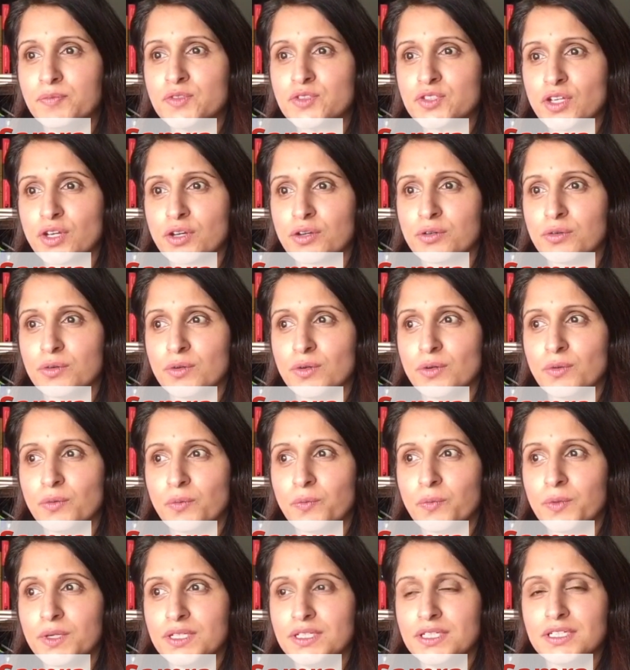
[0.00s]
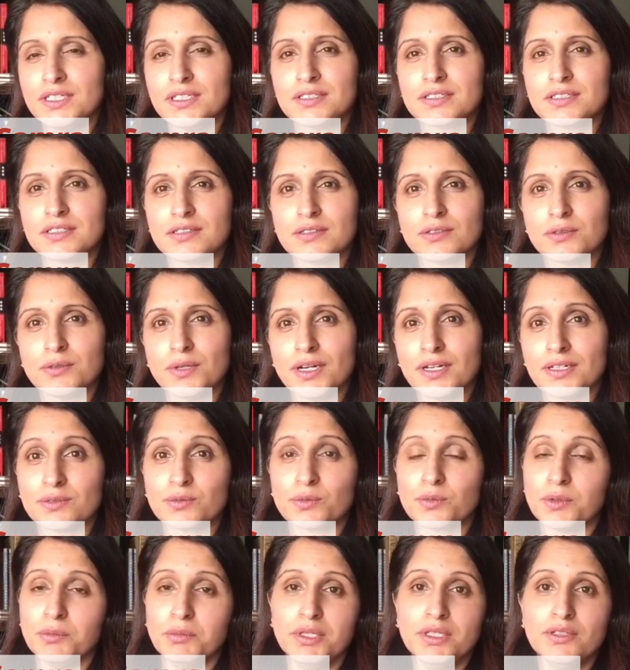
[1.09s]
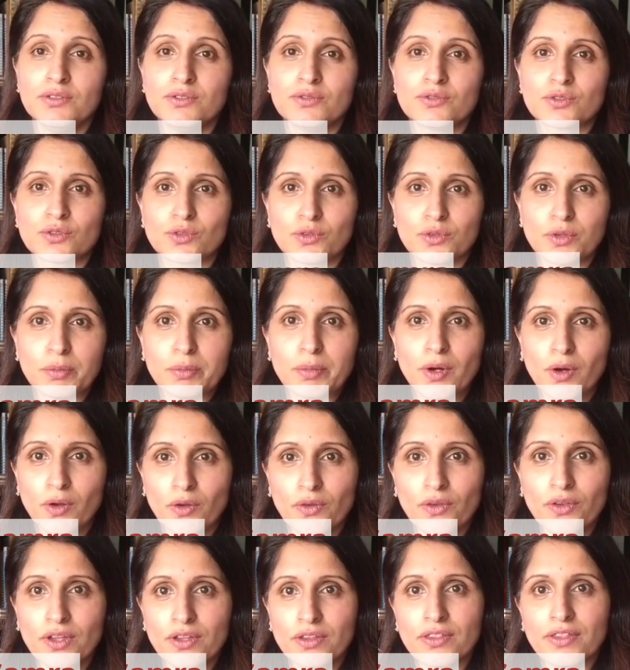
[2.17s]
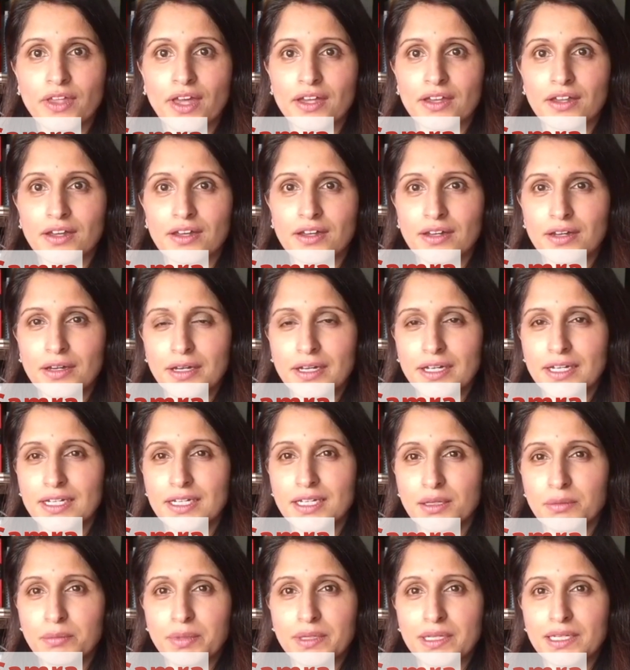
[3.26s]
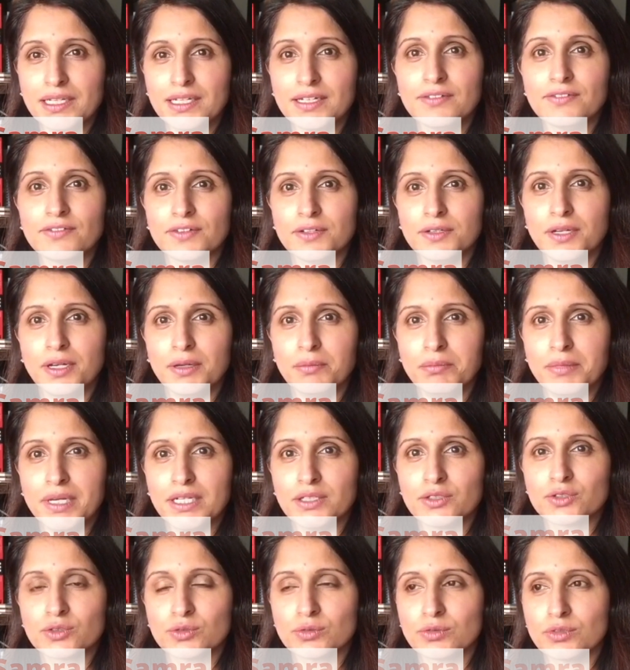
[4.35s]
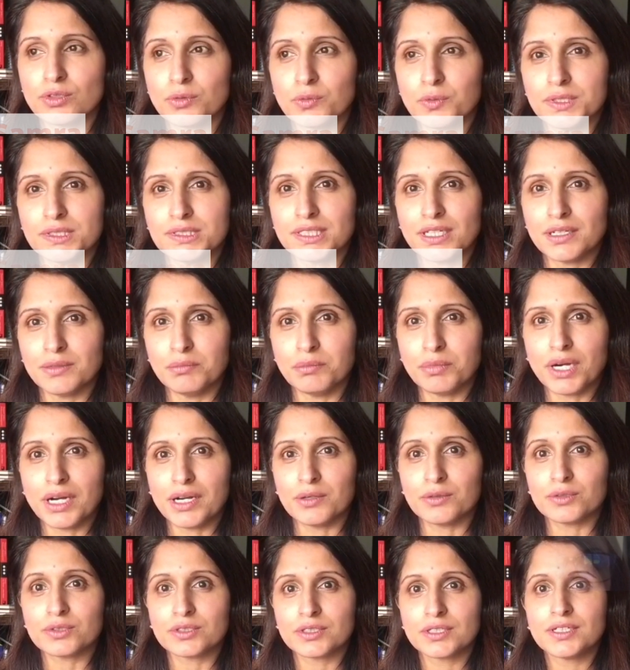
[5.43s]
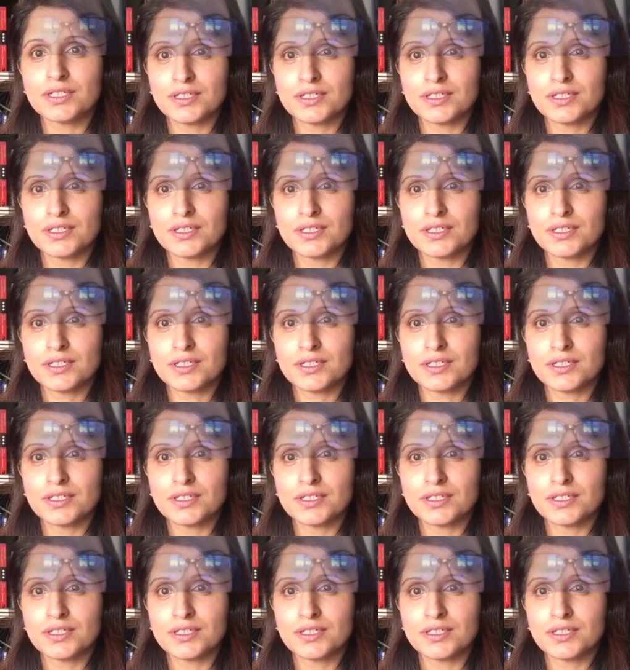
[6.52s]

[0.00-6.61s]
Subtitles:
So we need to, as women, draw upon that inner belief and make sure that we stand proud.